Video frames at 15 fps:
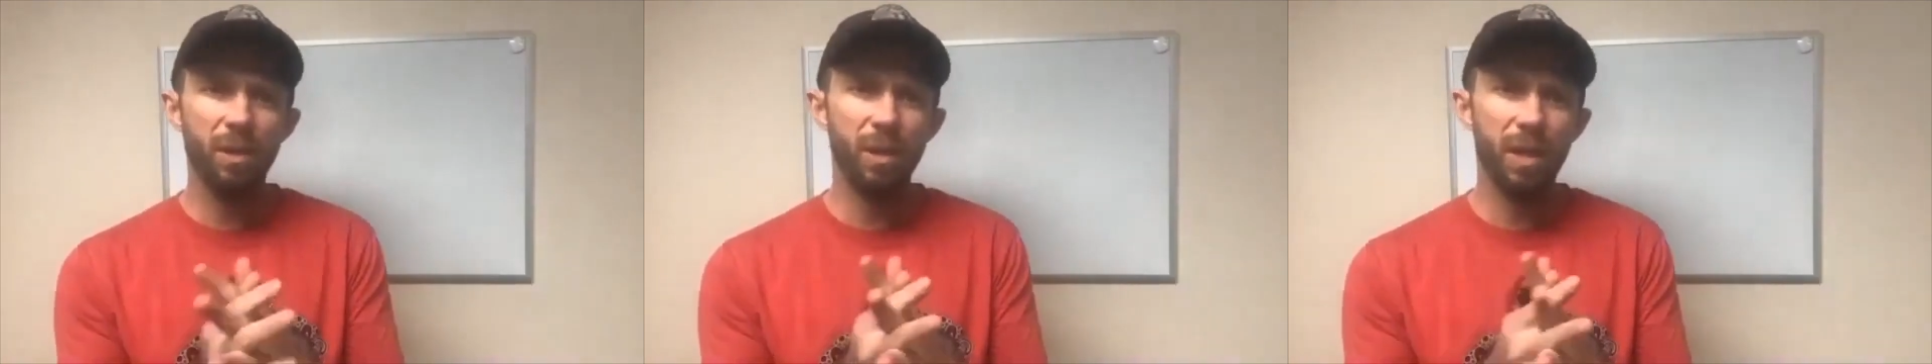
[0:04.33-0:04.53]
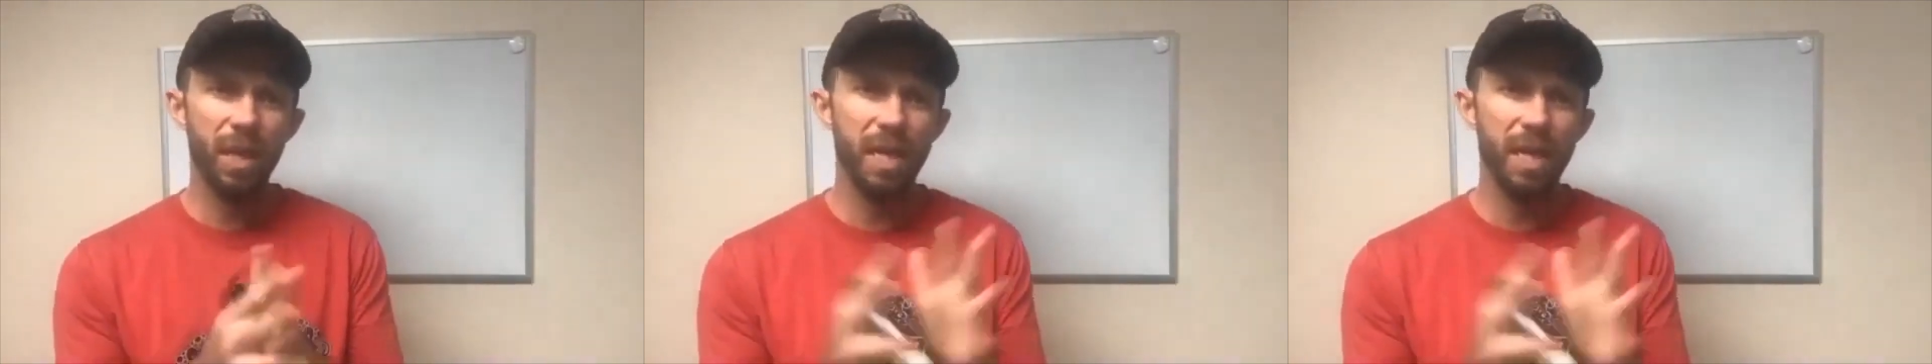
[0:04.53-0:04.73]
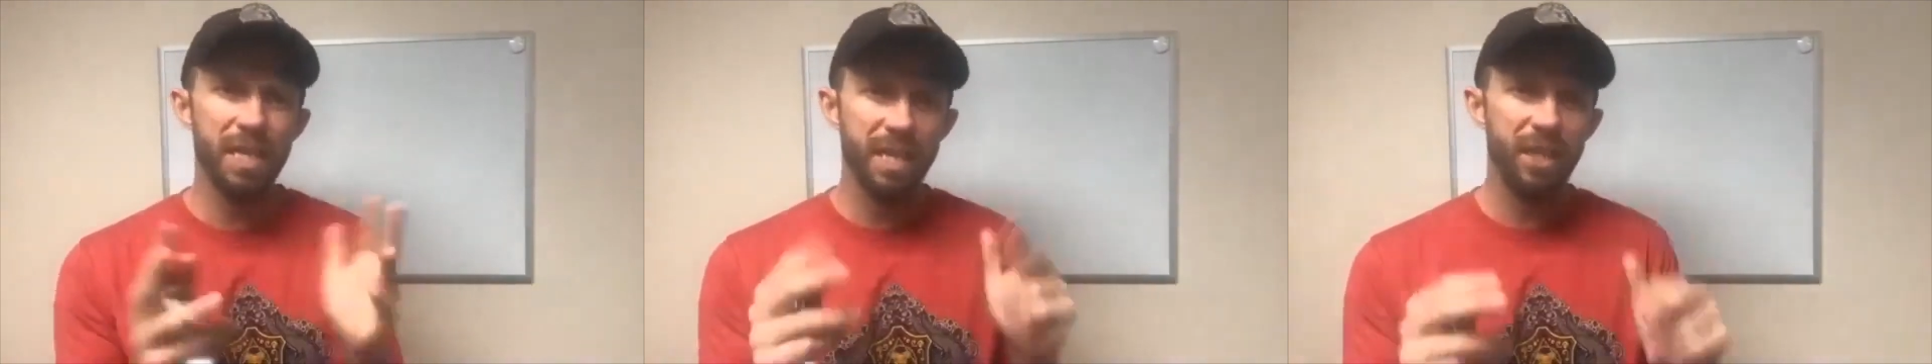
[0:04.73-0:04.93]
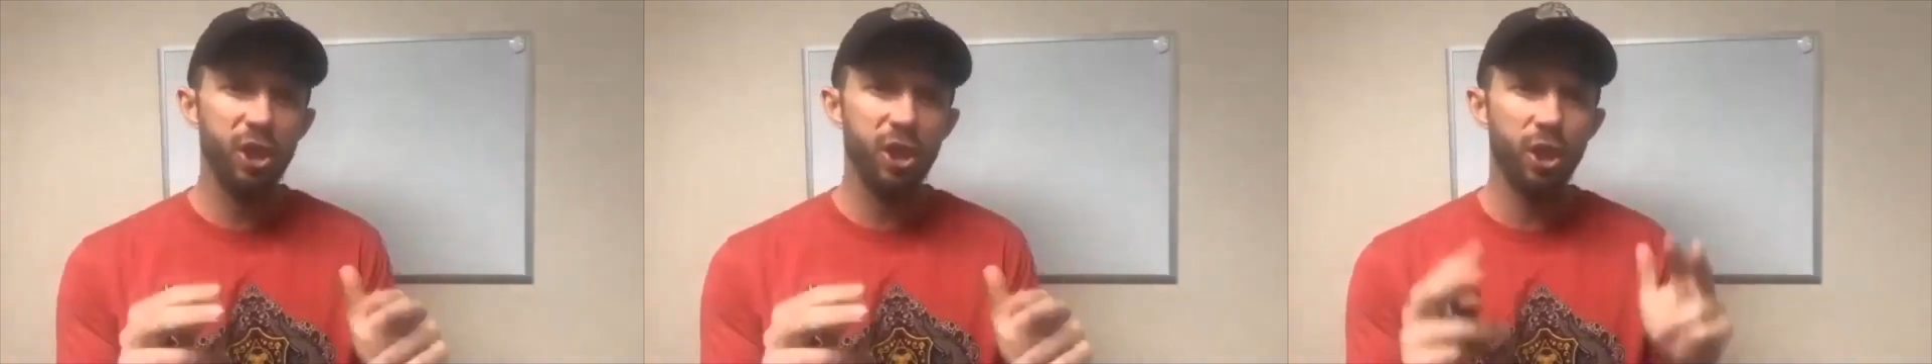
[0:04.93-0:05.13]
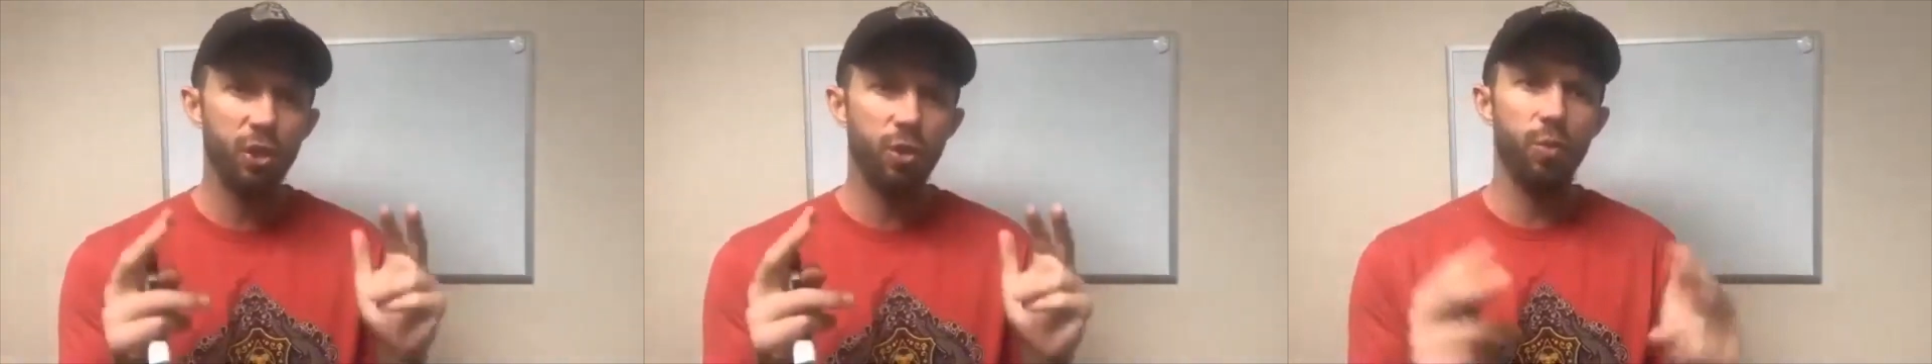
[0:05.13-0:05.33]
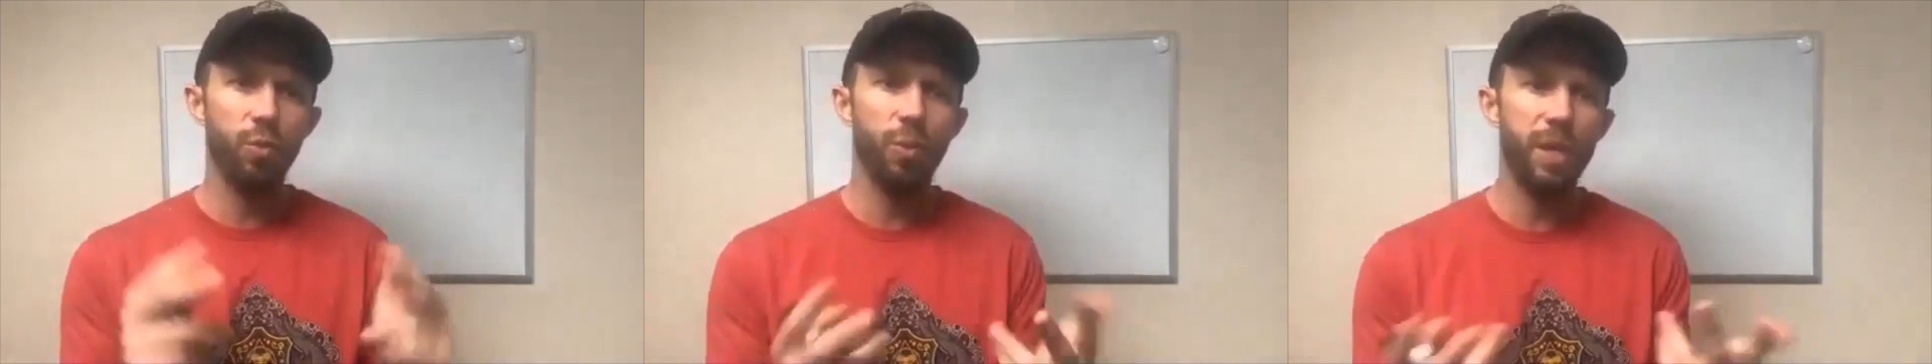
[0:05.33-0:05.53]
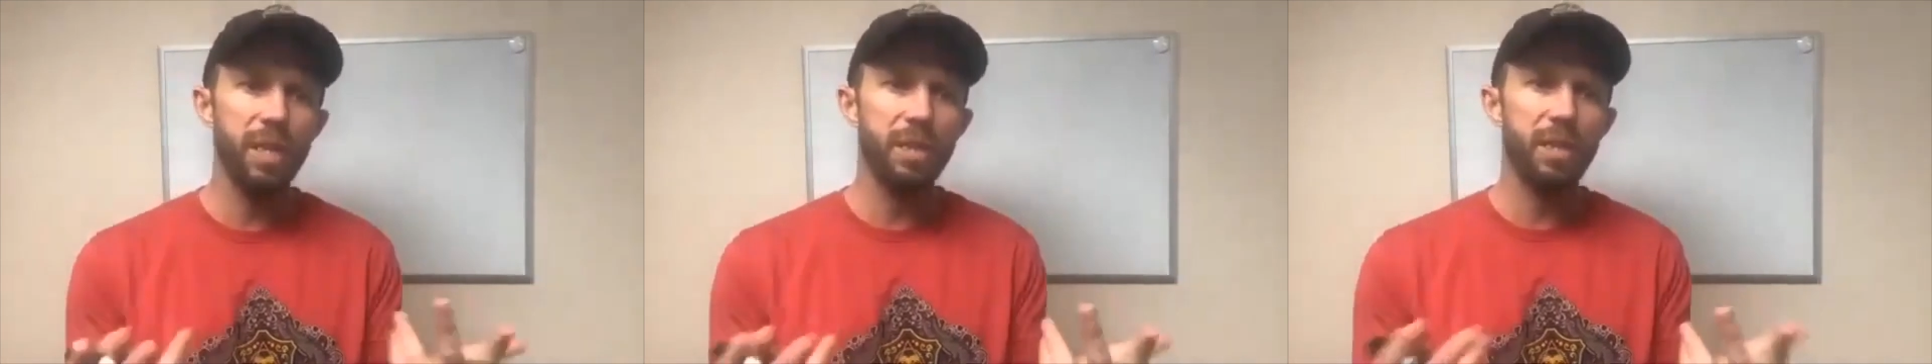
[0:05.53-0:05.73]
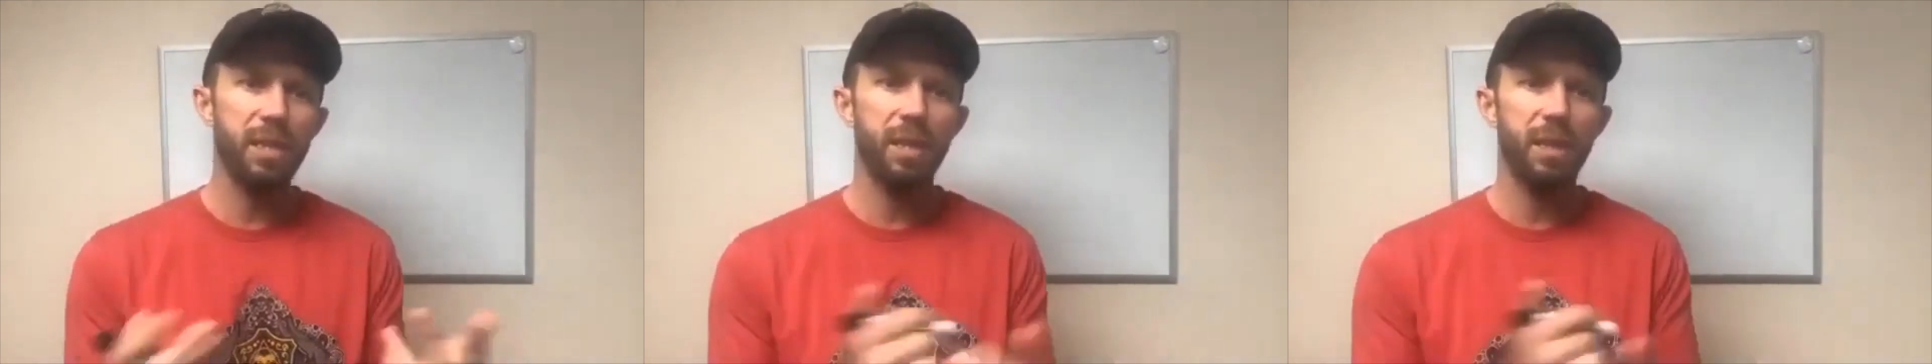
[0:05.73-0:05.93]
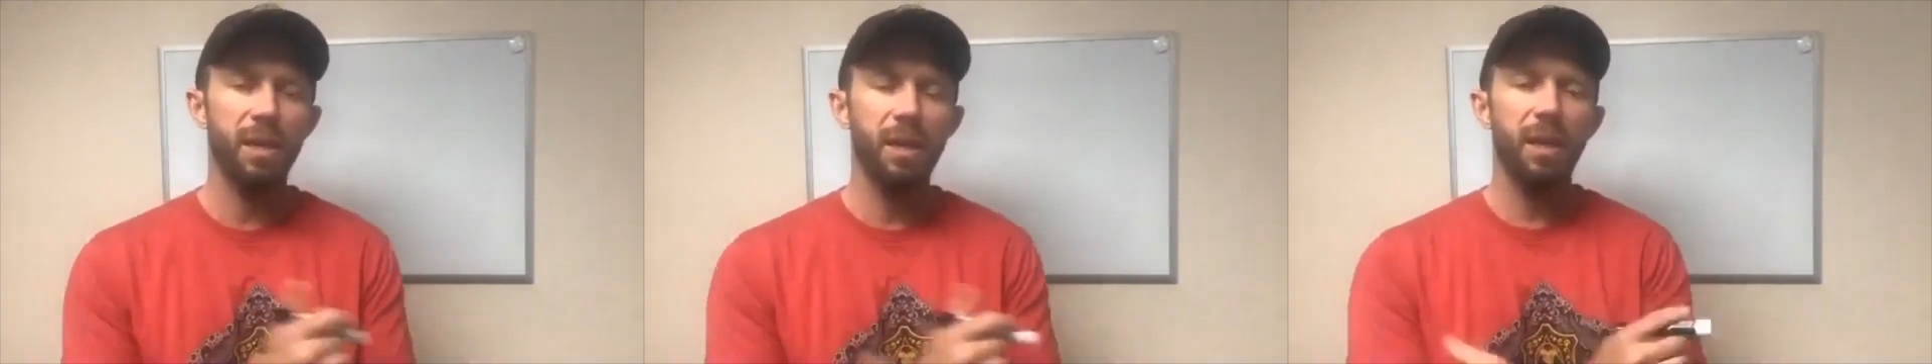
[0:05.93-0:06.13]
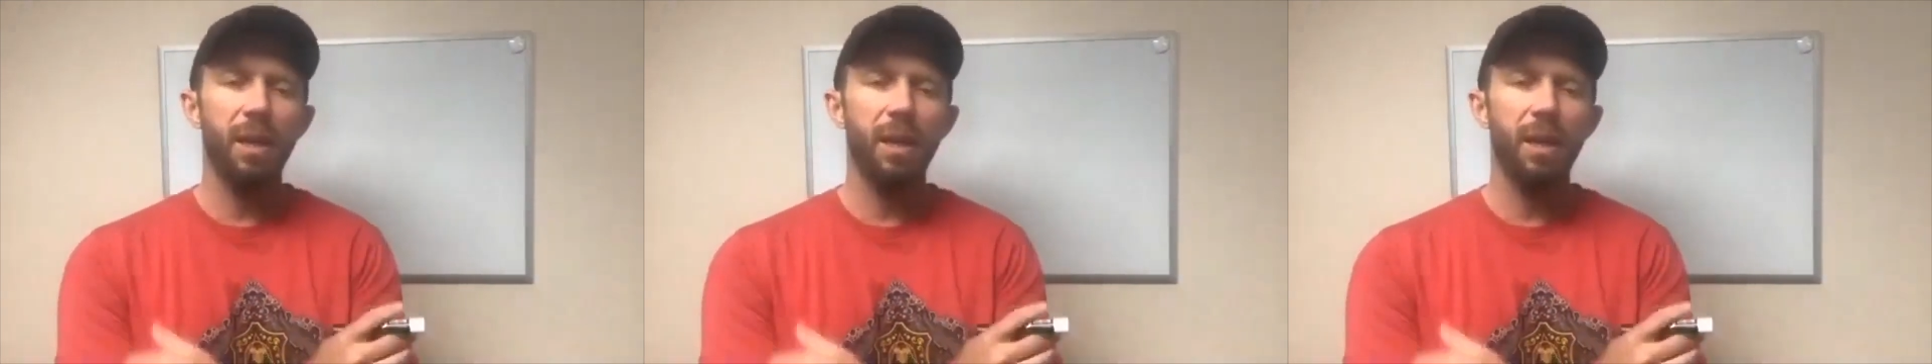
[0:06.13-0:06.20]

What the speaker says: conditional reasoning,